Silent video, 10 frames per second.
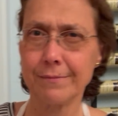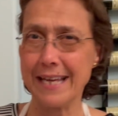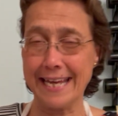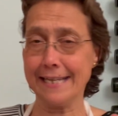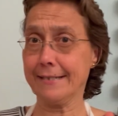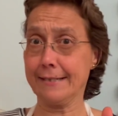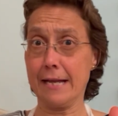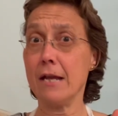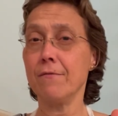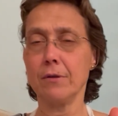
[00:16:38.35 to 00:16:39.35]
heat
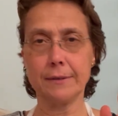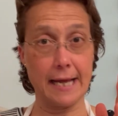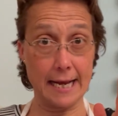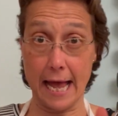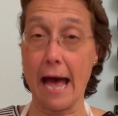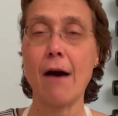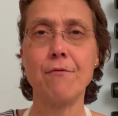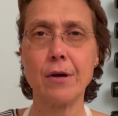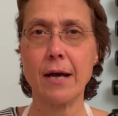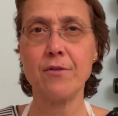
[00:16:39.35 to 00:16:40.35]
stable than
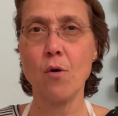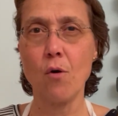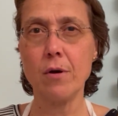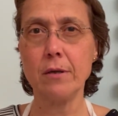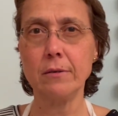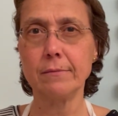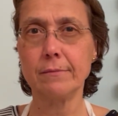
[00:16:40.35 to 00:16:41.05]
avocado oil?